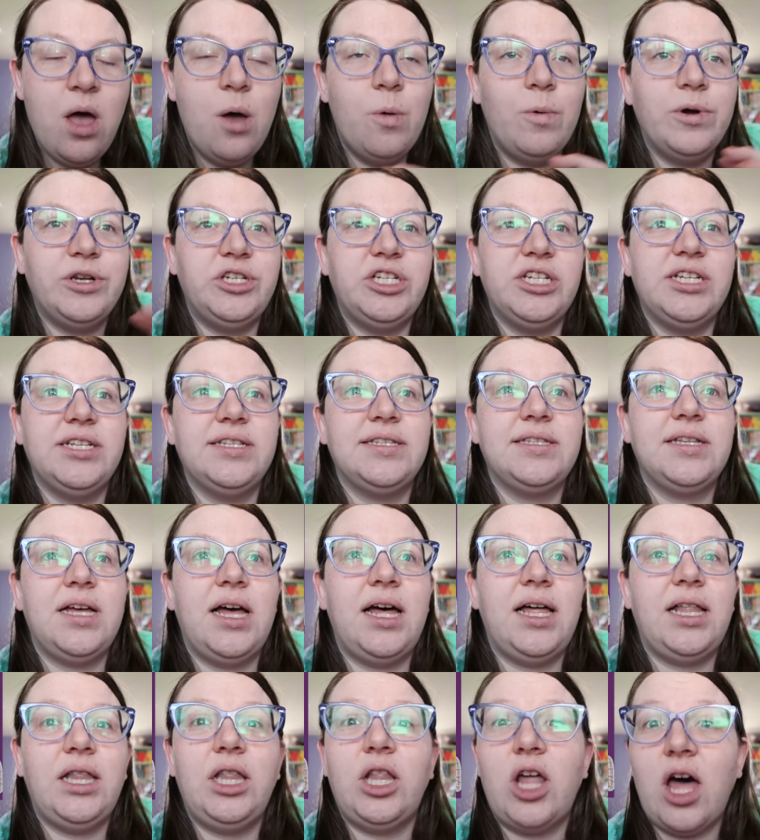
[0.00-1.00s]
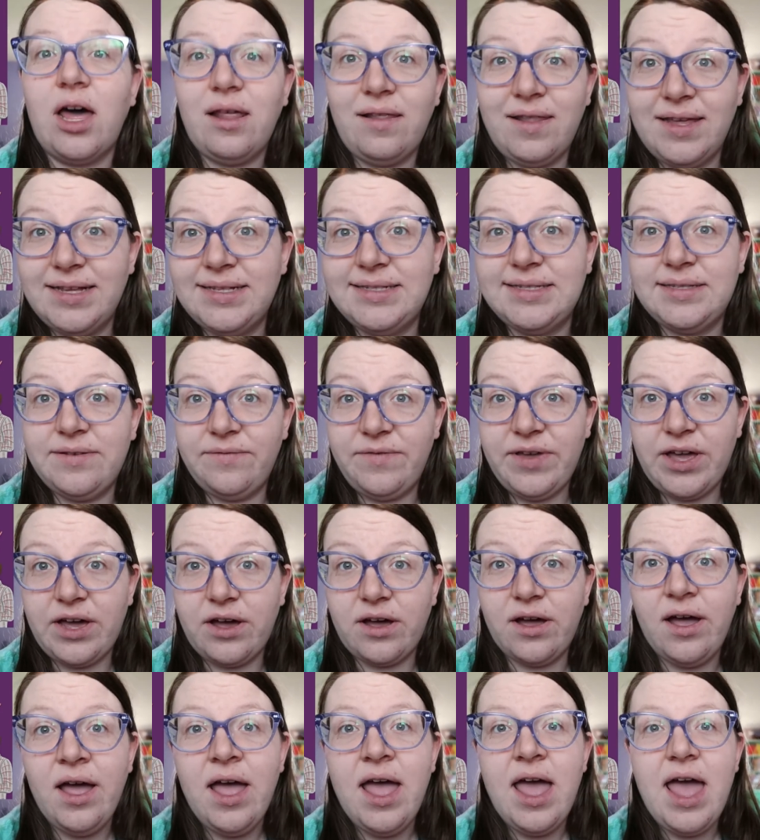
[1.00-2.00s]
which is a lot less
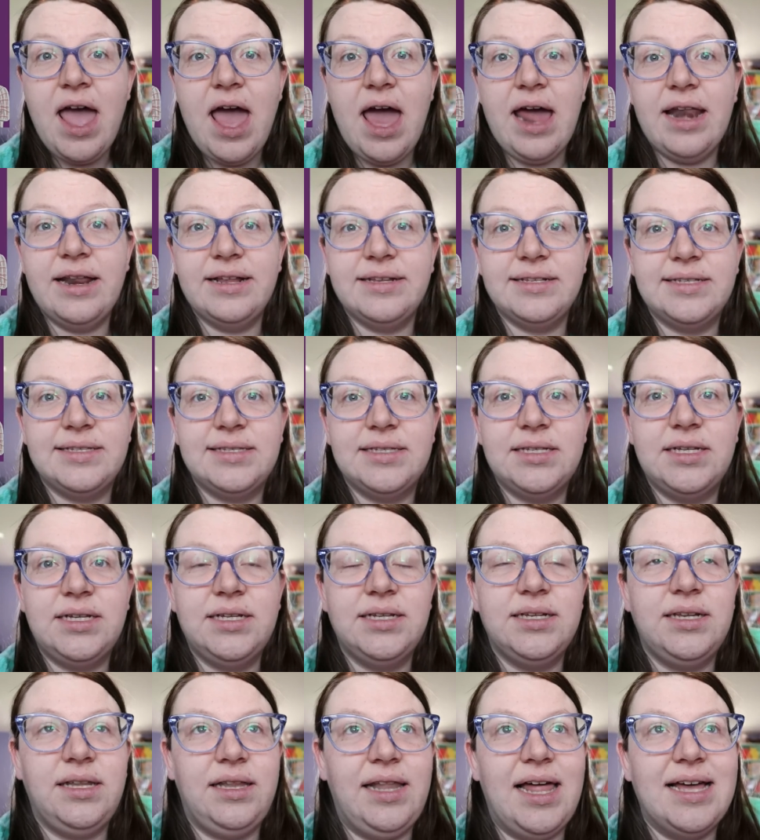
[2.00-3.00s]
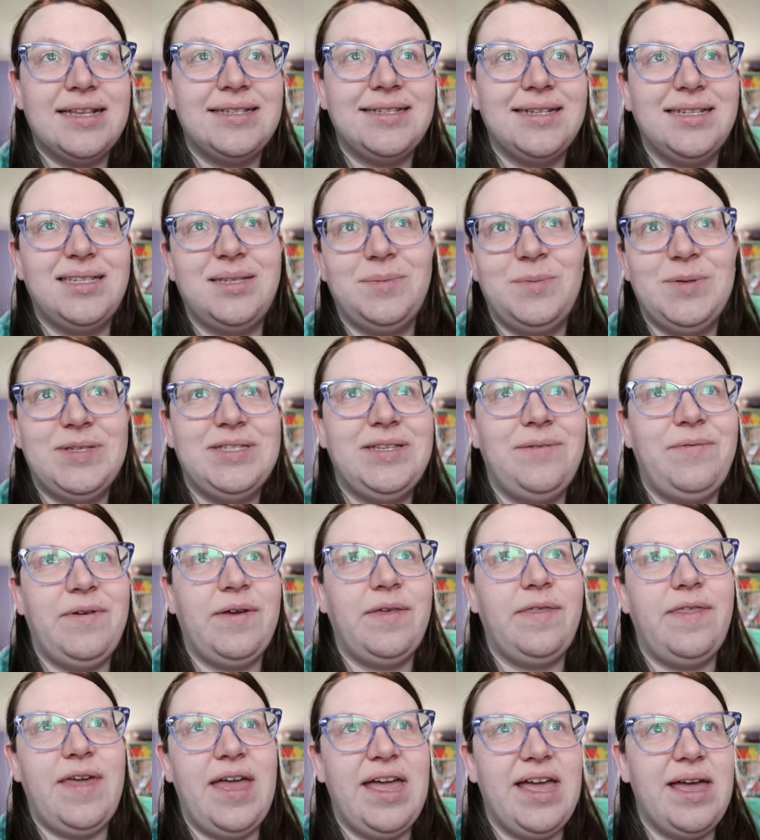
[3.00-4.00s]
severe and is less a
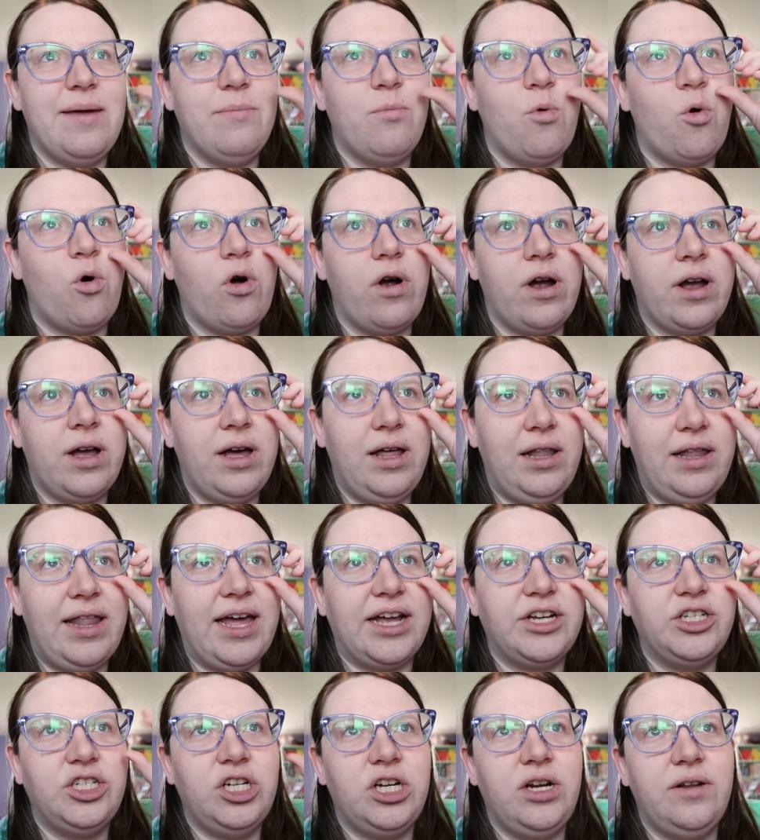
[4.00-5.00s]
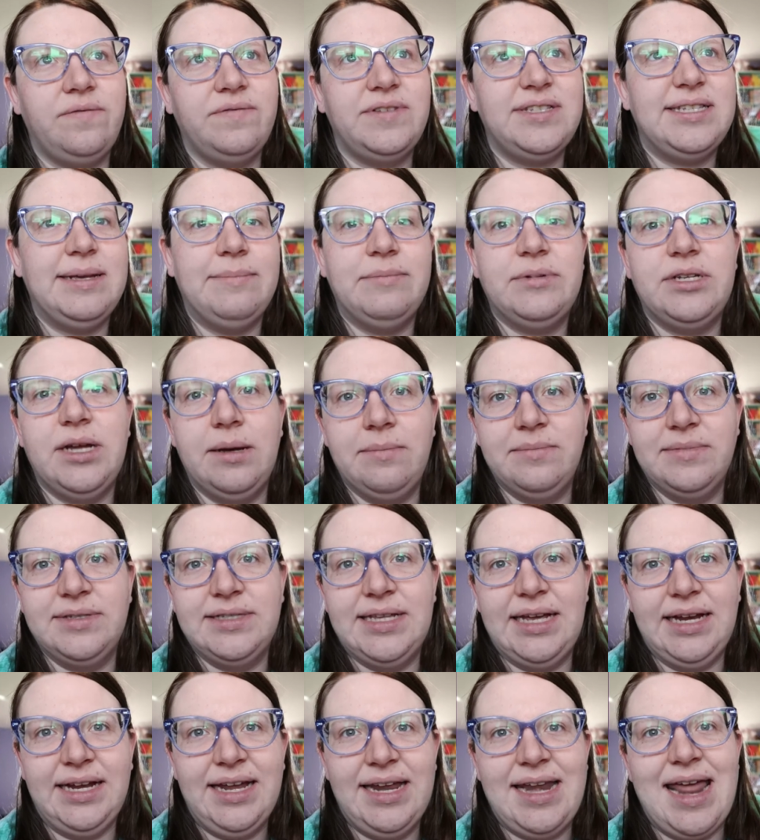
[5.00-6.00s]
specific thing and more a collection of symptoms
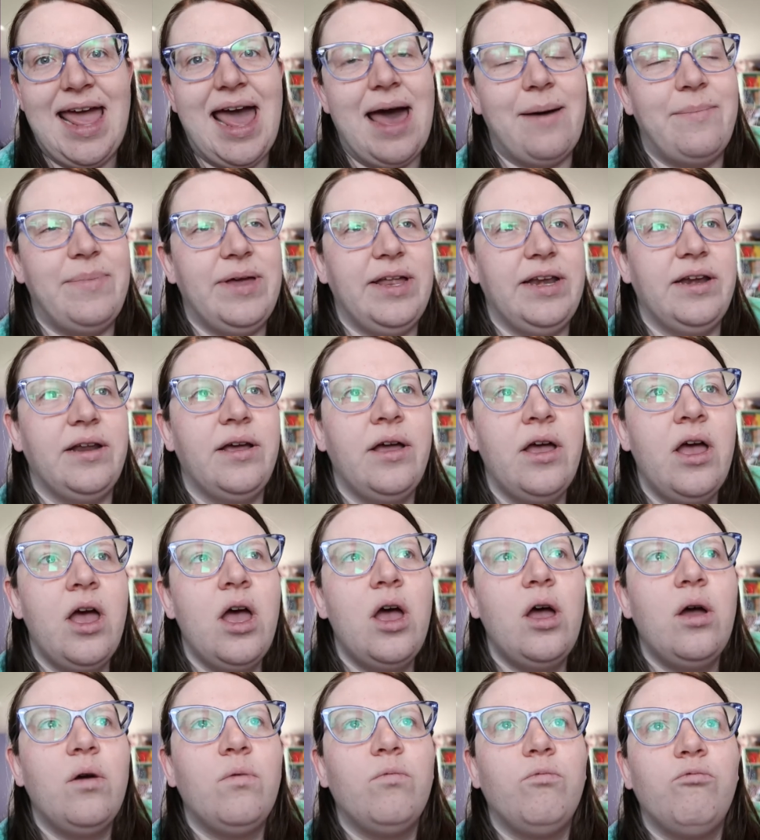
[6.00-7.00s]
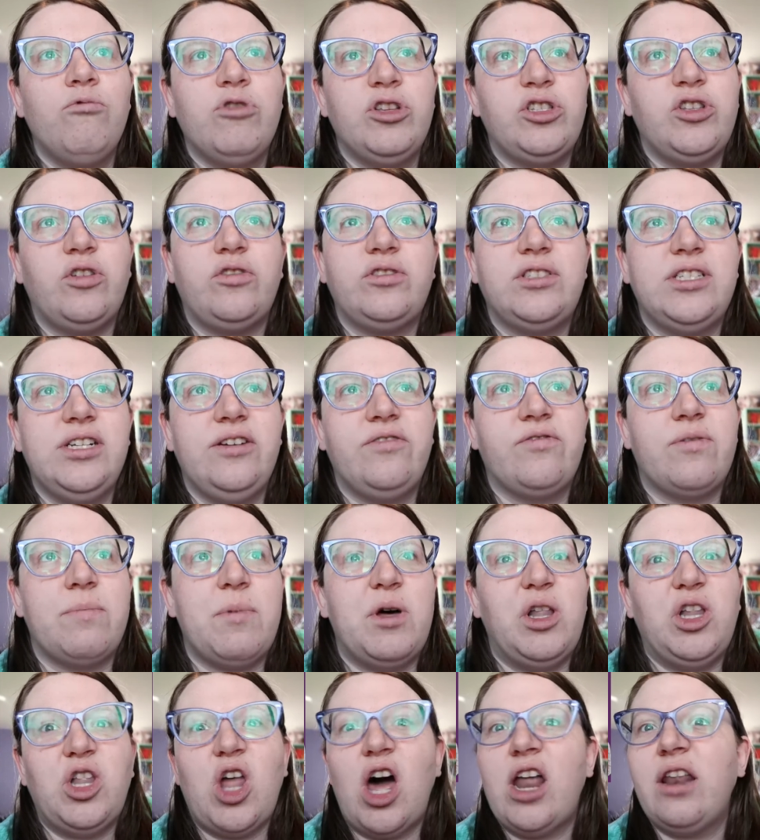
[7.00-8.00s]
that can happen resulting from
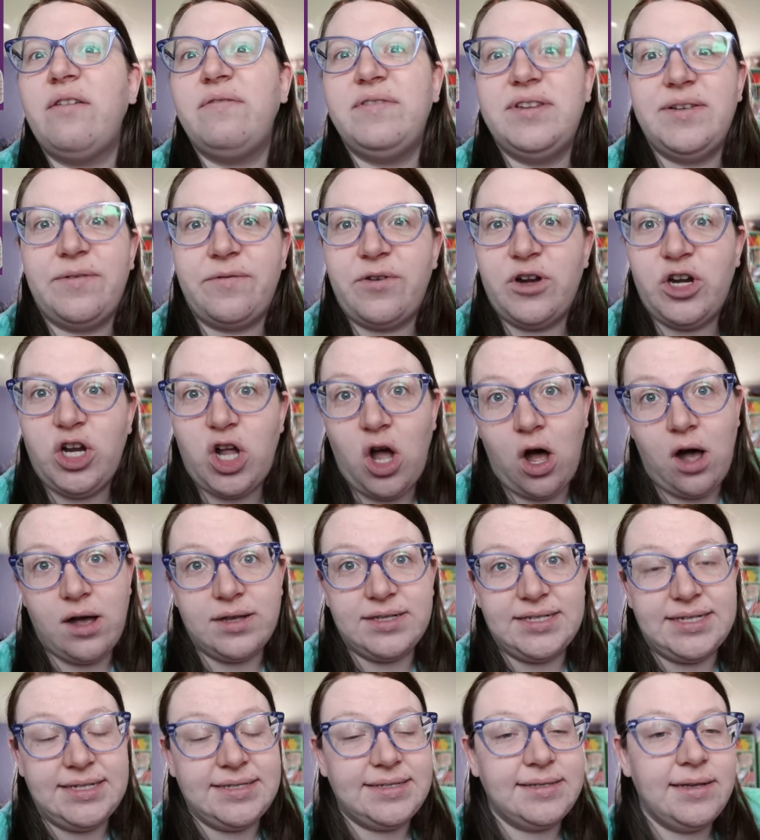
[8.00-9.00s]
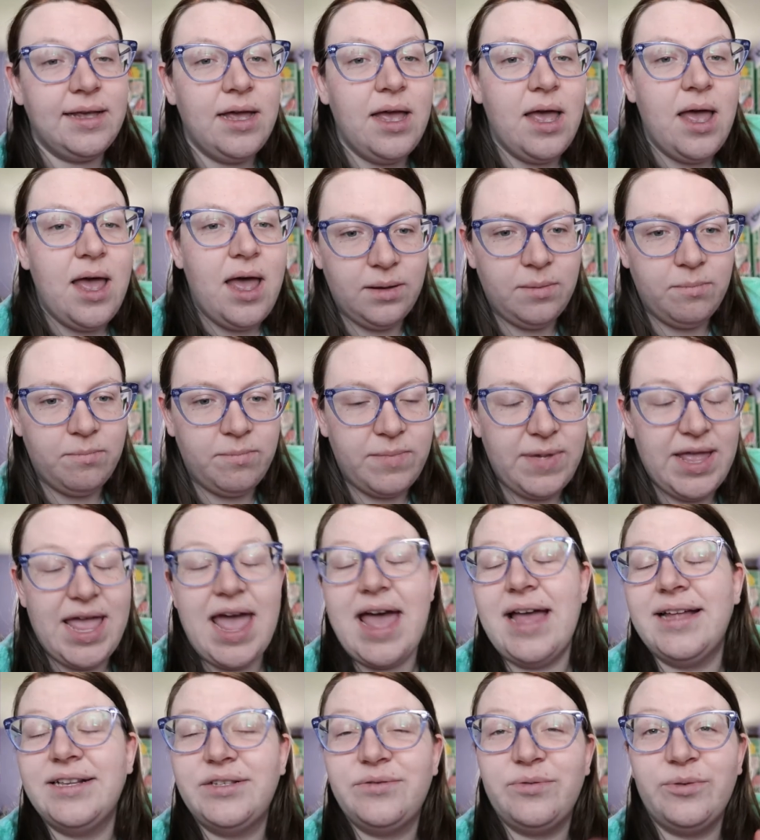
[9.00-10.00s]
a lot of different causes. But
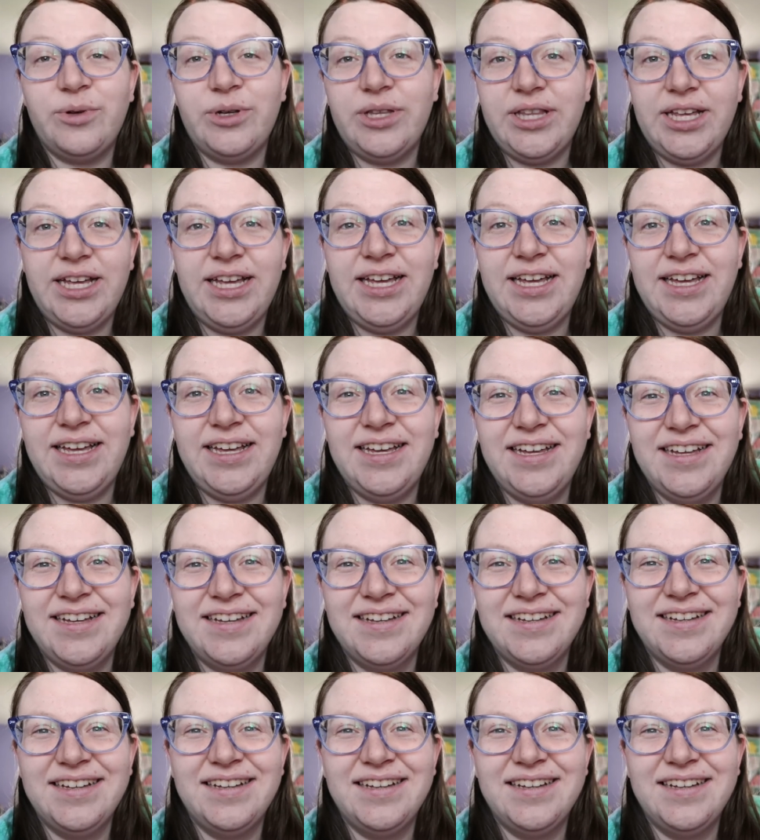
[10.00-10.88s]
yeah, it's really